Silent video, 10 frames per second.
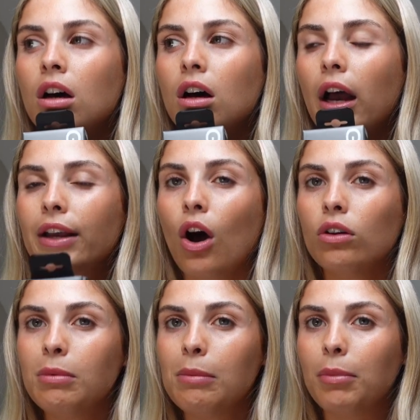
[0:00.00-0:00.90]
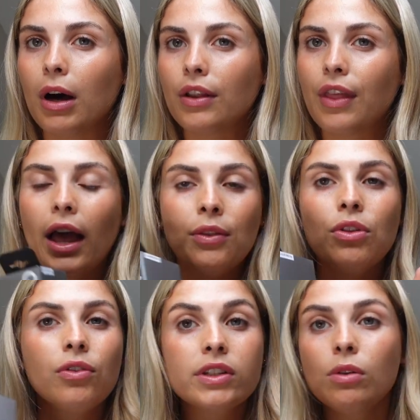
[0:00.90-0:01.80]
I can't remember.
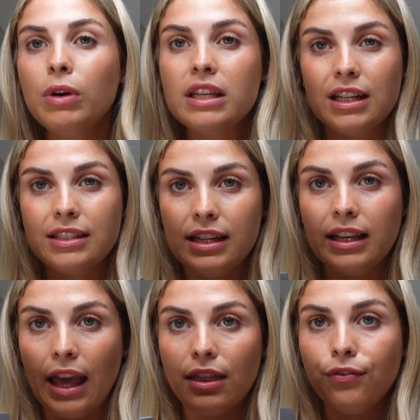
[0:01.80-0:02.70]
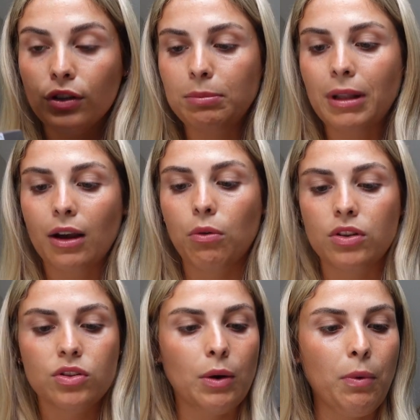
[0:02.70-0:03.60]
There was some reason I didn't get the fully black one,
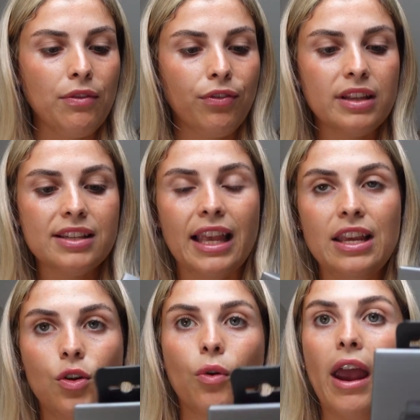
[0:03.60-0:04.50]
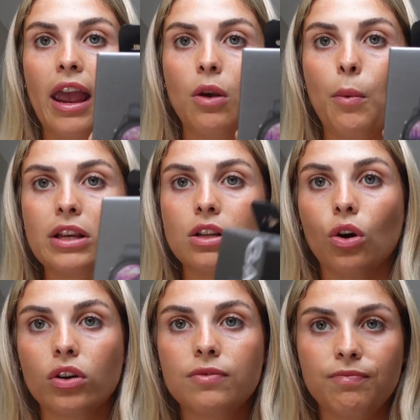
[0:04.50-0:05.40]
so I went for the slate grey, which
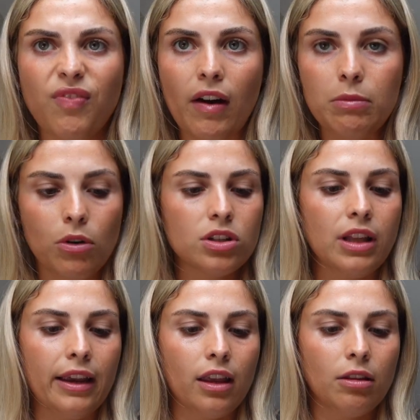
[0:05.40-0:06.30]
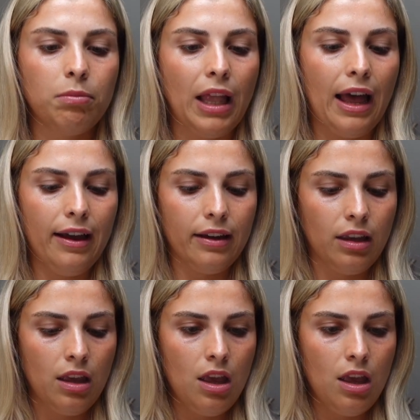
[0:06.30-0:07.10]
looks very much like the black.